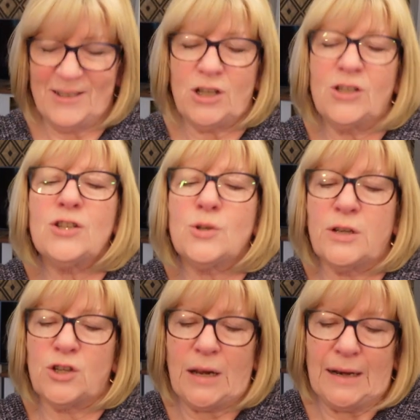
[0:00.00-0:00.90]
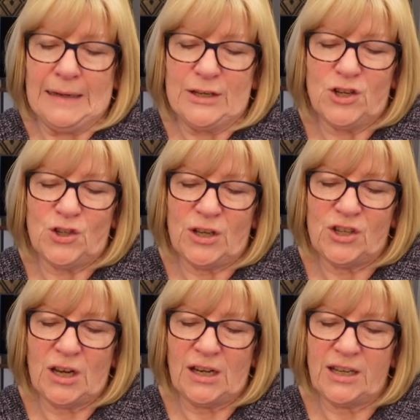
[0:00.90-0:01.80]
Just do it gently. Just do it
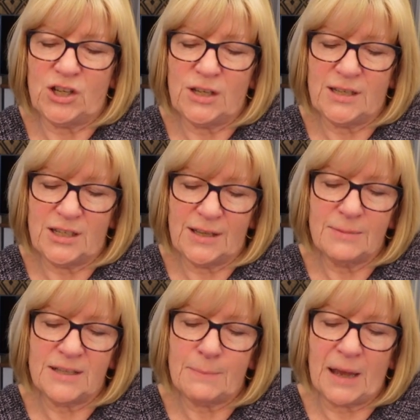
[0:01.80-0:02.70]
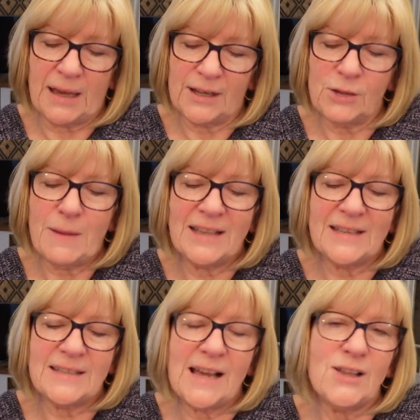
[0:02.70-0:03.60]
gently. She seems to she makes it
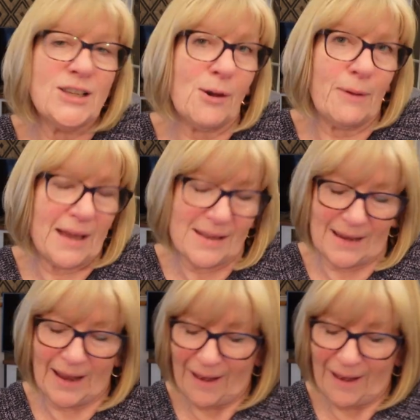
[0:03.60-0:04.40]
sound so easy.